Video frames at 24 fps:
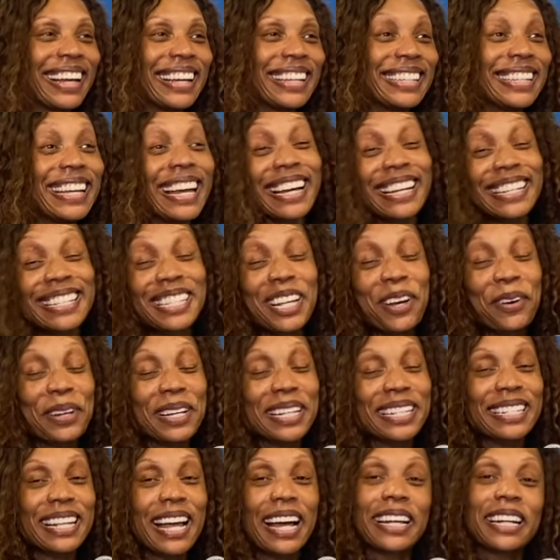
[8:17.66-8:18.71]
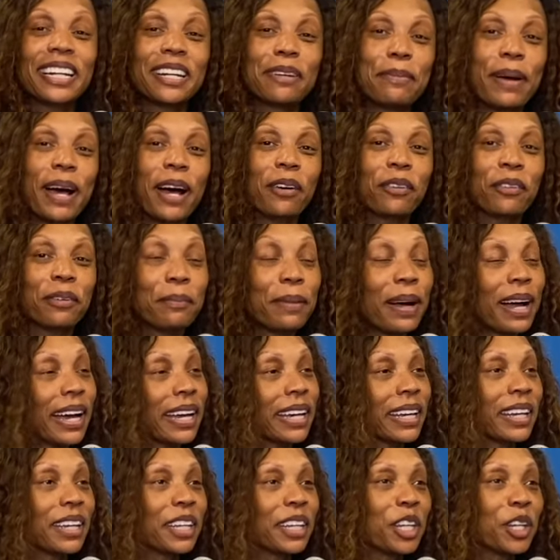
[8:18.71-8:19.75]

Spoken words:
Yeah, so excited about Ramiah.